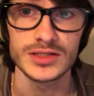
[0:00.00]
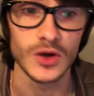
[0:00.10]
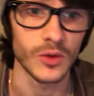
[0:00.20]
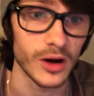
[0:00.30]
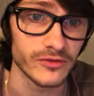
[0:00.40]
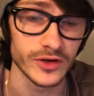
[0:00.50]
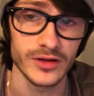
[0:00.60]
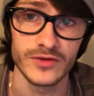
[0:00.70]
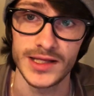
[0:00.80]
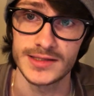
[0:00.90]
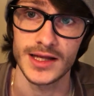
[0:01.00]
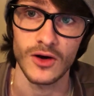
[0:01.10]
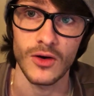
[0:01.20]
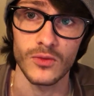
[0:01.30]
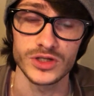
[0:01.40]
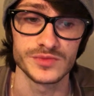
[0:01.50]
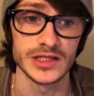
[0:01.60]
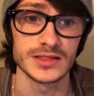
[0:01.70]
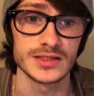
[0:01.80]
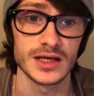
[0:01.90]
don't offer dividends at all, which
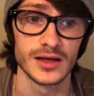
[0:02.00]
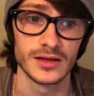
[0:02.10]
means